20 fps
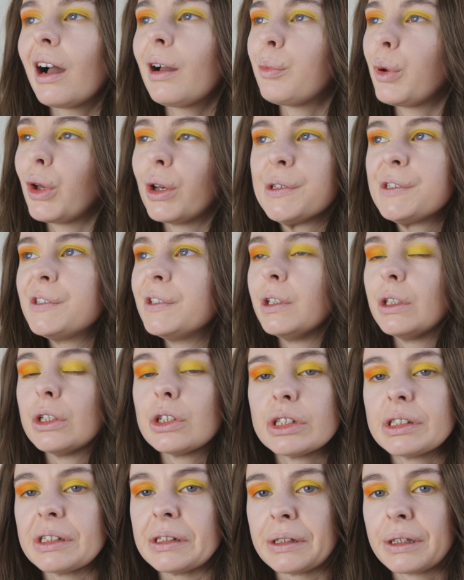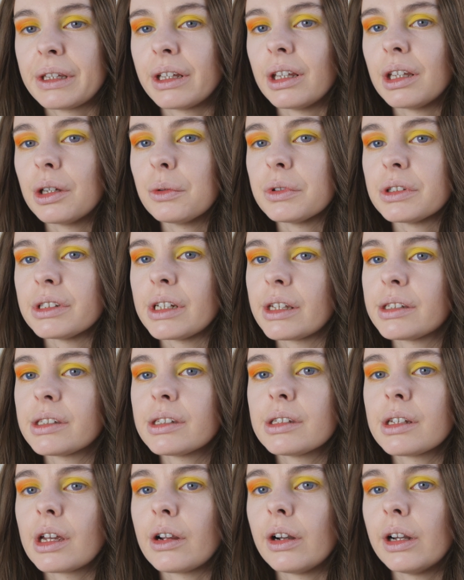I personally just didn't think it was
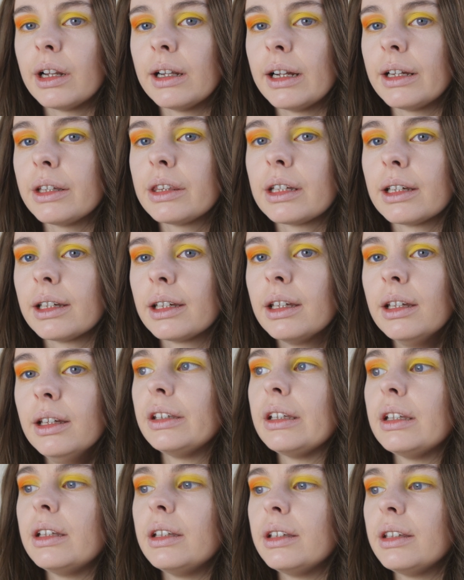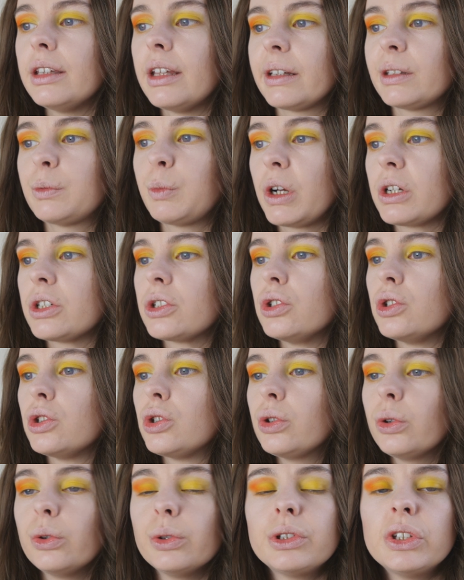necessary. I think the expression
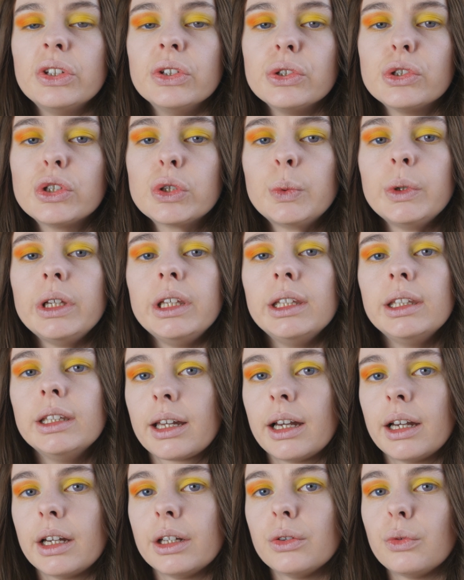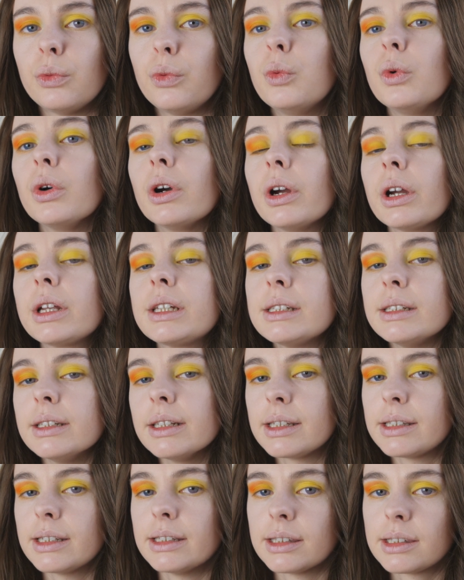short and sweet kind of worked in
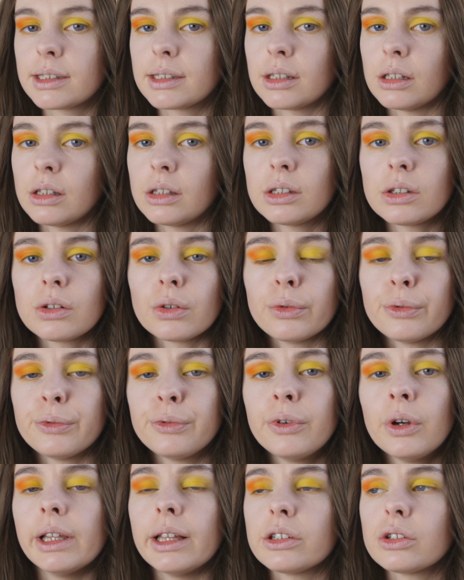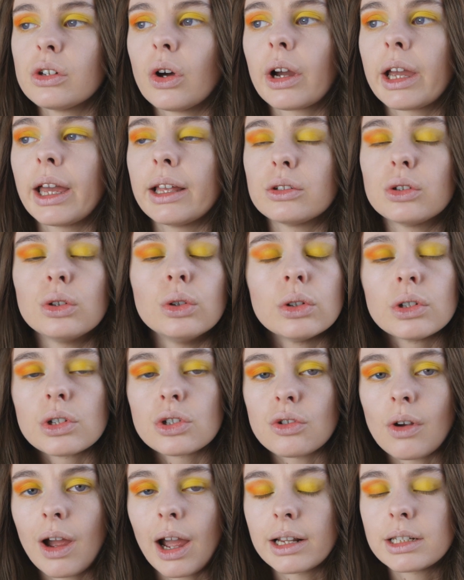this instance of let's not get too
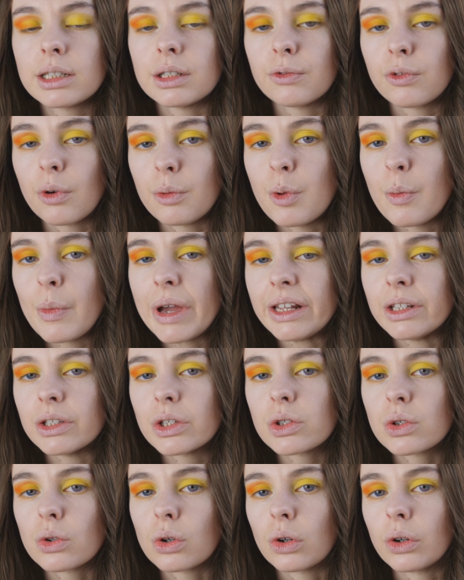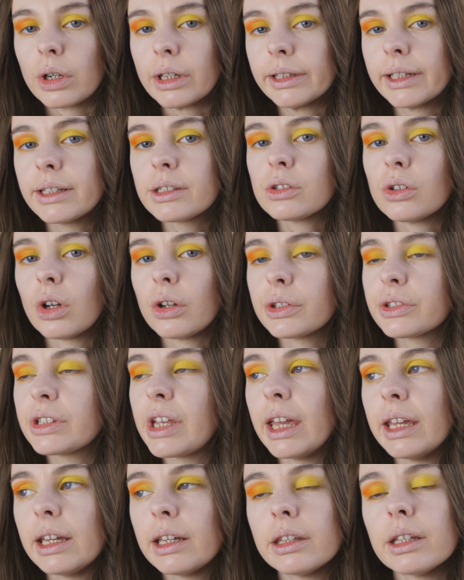distracted from the main story, let's not
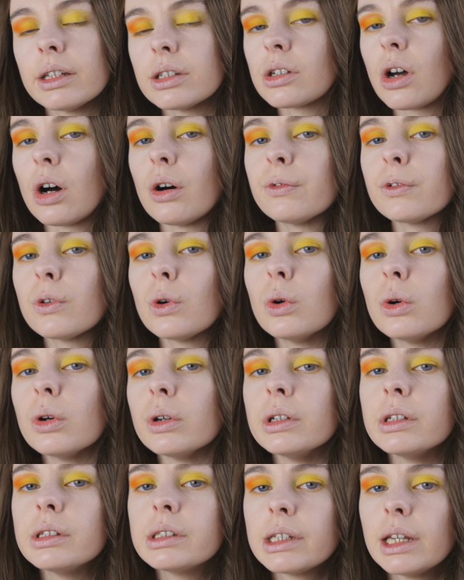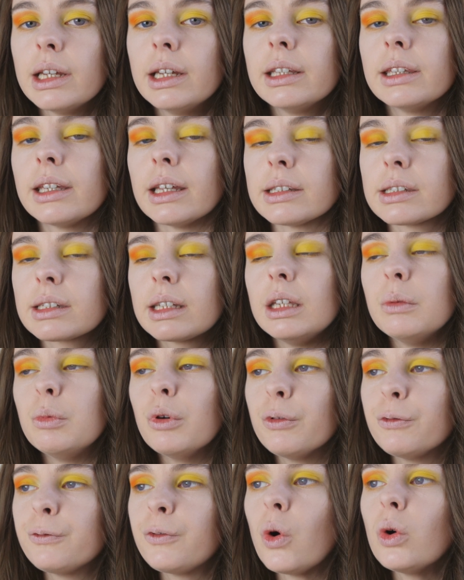take this off course, let's keep
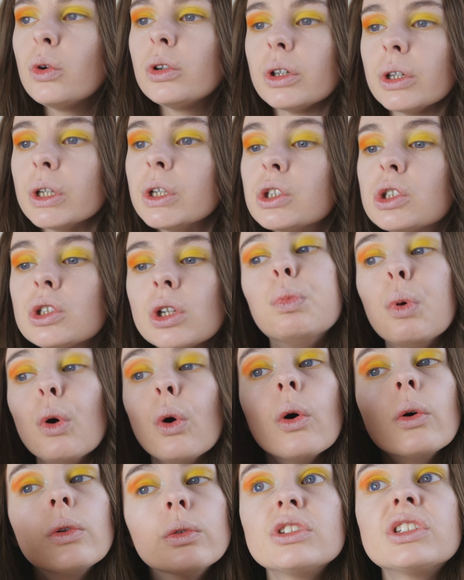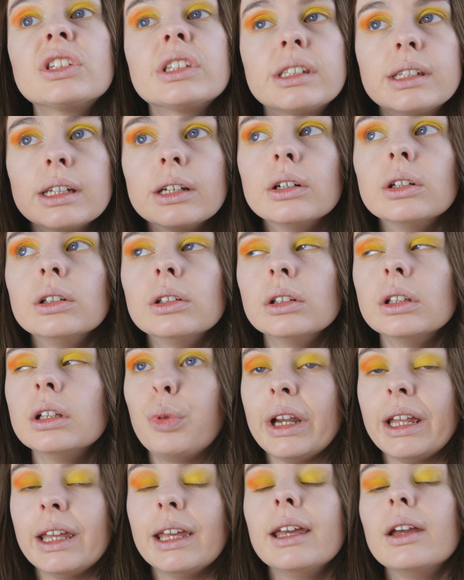it focused, but still
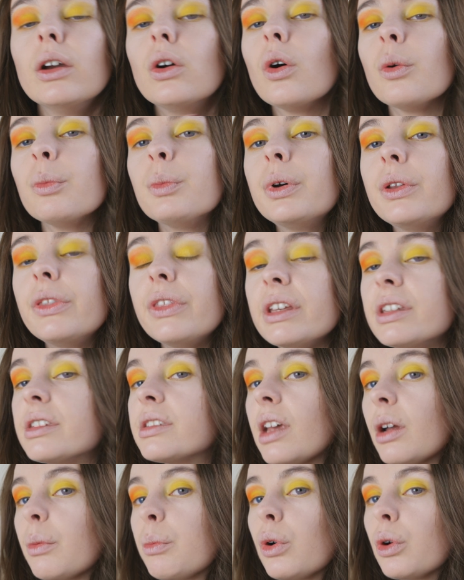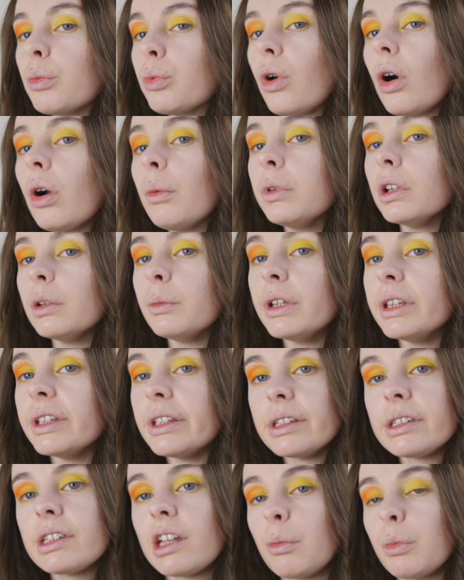bringing up this separate problem and
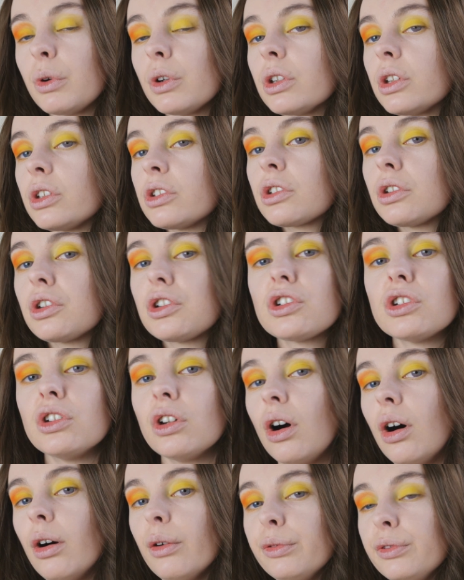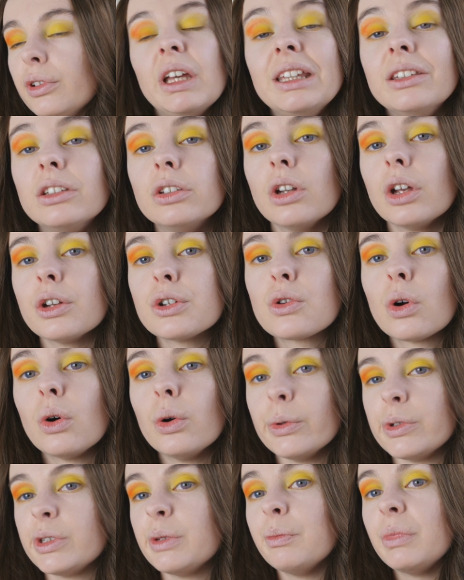this separate discussion of internet
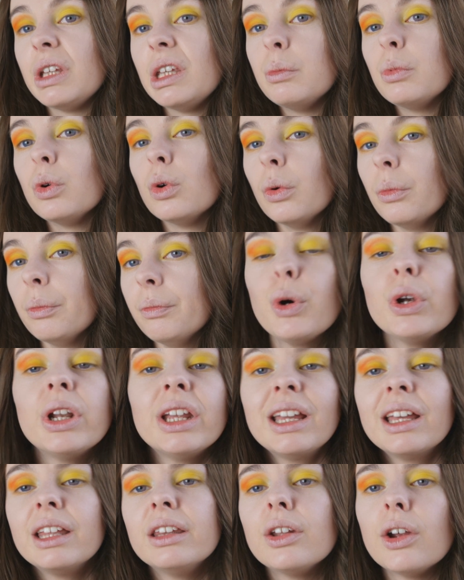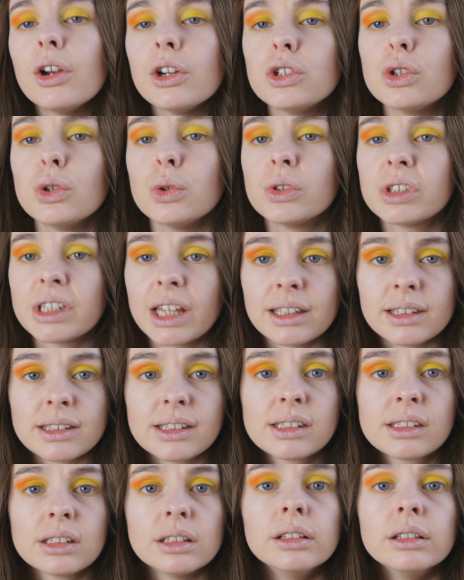trolls and people putting in their 2
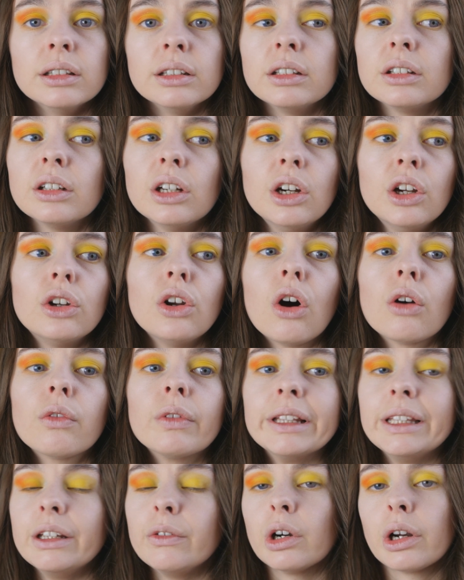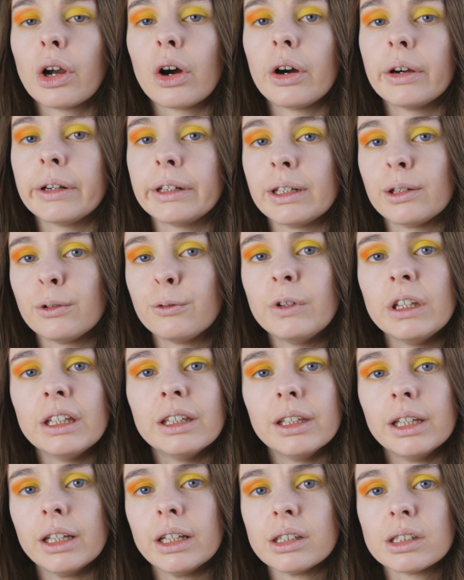cents and not really regarding
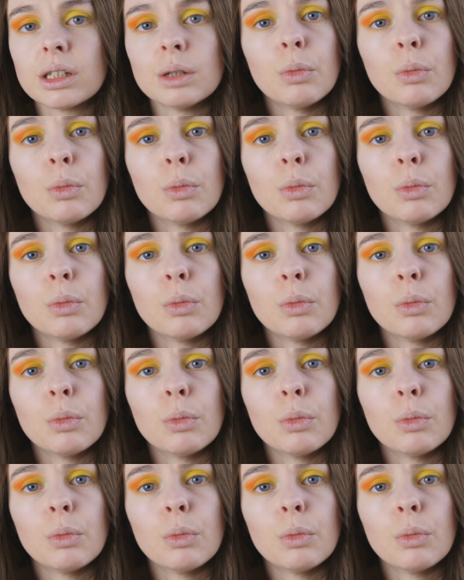feelings and